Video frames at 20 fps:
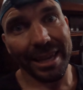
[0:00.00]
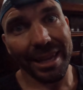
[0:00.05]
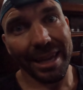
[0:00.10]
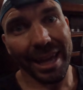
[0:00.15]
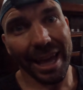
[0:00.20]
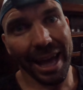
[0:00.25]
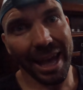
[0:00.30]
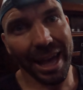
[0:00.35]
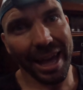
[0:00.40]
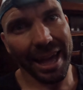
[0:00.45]

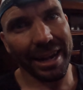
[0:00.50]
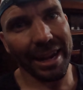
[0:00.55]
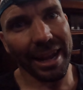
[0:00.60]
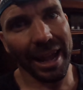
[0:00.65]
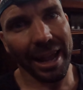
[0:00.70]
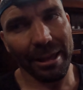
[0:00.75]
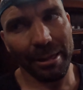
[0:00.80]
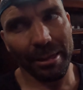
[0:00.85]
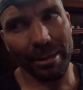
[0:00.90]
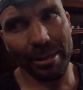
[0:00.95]
had
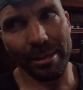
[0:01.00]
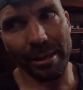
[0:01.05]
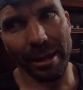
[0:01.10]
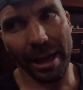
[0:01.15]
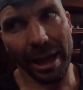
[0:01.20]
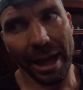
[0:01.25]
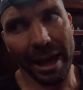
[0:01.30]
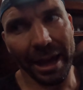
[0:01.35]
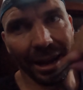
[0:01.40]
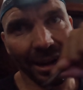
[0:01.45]
a
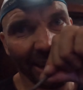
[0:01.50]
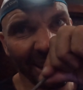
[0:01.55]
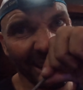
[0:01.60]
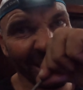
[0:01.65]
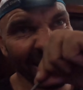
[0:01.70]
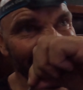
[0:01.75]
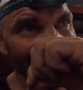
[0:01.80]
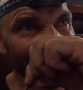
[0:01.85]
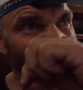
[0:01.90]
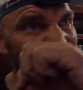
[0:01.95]

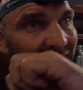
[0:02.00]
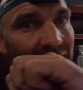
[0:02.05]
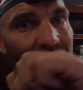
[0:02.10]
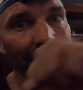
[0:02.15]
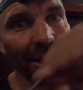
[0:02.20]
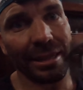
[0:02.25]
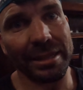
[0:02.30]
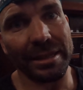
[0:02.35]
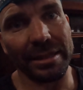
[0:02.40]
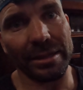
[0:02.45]

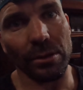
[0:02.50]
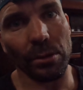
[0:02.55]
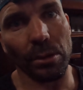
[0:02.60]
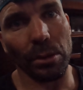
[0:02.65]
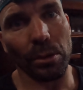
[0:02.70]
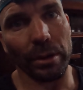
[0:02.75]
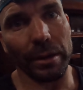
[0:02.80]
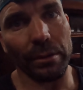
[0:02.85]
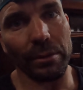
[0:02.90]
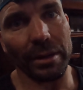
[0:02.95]
stainless steel
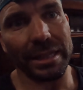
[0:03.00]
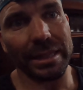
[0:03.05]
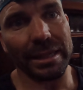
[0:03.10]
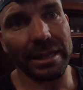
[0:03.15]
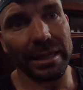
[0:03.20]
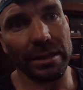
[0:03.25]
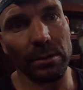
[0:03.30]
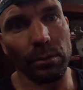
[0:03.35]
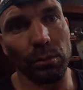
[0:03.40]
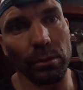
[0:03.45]

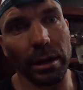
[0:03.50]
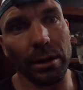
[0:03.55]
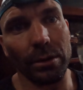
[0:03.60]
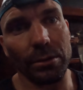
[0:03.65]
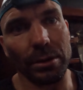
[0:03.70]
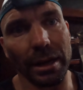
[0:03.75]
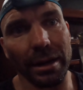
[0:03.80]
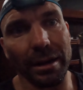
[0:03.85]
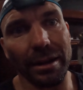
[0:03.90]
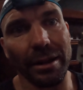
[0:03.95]
316
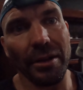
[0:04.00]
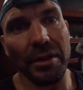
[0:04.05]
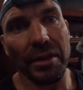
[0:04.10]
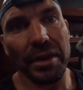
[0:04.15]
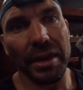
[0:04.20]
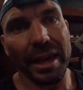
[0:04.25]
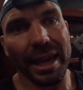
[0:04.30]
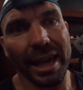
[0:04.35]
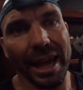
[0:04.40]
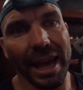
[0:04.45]
welder
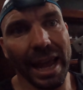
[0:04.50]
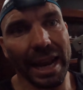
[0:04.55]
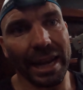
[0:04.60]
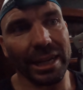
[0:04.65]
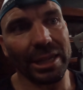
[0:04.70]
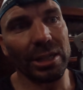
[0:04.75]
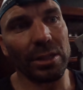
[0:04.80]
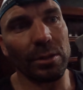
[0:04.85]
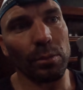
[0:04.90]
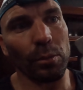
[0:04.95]
and
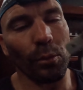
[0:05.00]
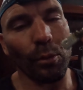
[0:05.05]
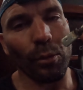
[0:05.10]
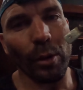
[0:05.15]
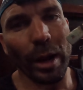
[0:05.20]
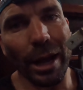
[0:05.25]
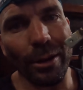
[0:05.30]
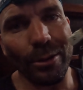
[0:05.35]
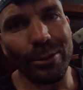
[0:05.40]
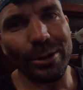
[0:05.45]
just
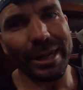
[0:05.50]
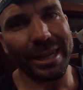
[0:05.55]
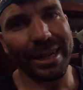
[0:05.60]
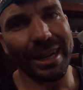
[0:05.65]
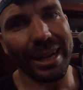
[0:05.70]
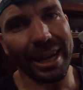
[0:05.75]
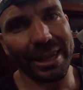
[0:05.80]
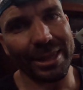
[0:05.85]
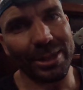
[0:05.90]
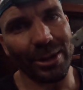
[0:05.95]

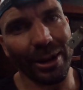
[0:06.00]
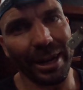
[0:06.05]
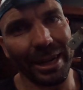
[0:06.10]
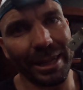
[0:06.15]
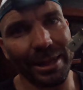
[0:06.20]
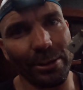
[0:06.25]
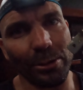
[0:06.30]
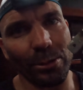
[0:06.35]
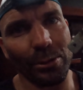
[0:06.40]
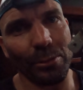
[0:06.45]
welded a
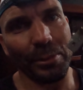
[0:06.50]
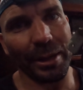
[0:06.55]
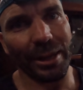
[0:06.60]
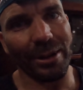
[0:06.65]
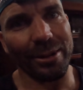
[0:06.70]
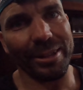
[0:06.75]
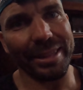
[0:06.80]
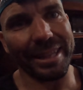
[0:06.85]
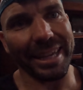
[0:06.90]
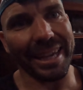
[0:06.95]
tiny little bit
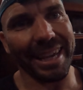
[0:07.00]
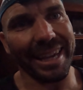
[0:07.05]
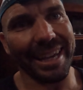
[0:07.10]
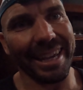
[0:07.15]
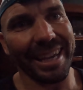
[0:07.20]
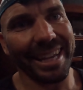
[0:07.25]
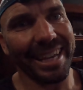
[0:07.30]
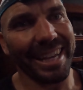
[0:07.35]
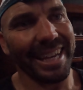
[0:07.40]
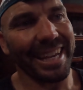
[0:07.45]
on there.
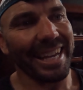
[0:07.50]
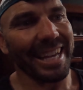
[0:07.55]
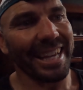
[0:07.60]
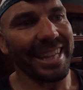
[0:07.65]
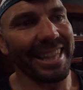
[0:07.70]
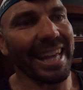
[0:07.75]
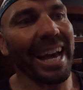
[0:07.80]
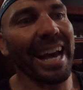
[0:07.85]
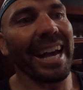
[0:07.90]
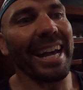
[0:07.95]

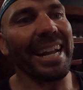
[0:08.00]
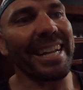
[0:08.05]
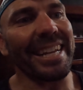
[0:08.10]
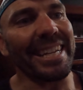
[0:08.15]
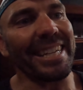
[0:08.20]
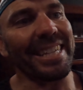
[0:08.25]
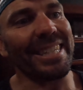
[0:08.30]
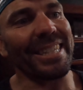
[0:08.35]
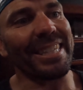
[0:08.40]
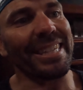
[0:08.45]
That
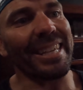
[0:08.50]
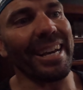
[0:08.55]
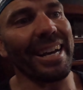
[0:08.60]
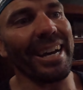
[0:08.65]
is